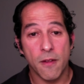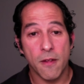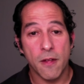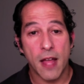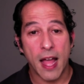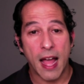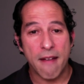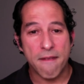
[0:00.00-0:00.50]

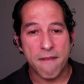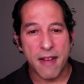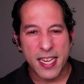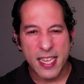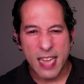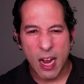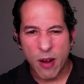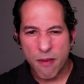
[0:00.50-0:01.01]
and find
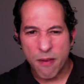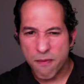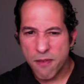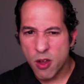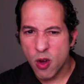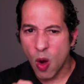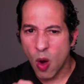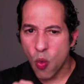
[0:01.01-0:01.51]
out and
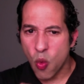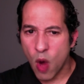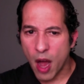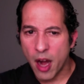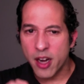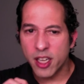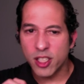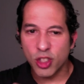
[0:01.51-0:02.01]
figure out what are
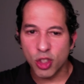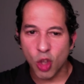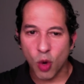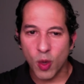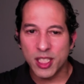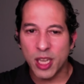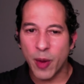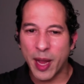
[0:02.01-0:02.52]
the
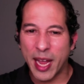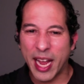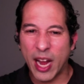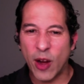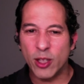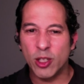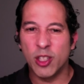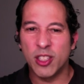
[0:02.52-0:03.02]
stories that we're
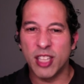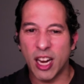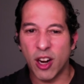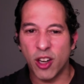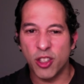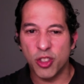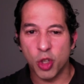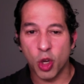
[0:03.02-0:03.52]
going to tell our
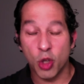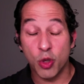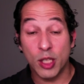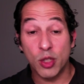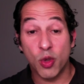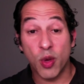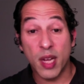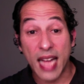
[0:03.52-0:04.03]
children
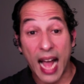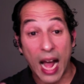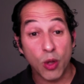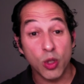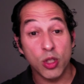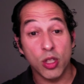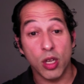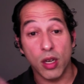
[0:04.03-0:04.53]
to
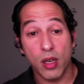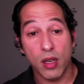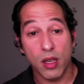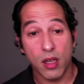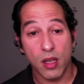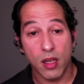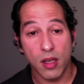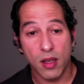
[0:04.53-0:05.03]
counter
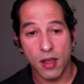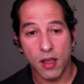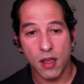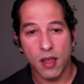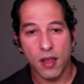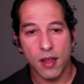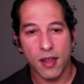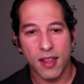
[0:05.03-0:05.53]

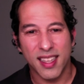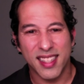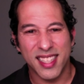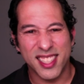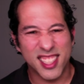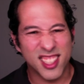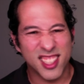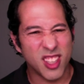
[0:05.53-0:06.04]
the
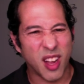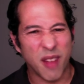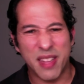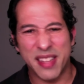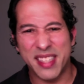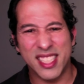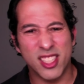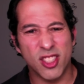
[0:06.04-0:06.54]
stuff that
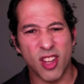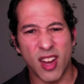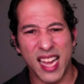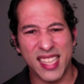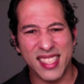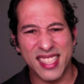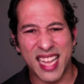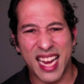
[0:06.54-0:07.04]
they saw
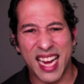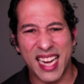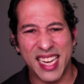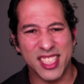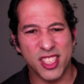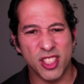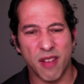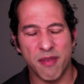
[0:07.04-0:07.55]
last night and the
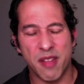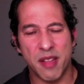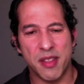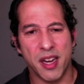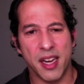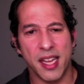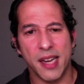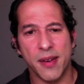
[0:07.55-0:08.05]
stuff that they're
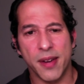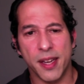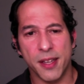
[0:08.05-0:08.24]
hearing.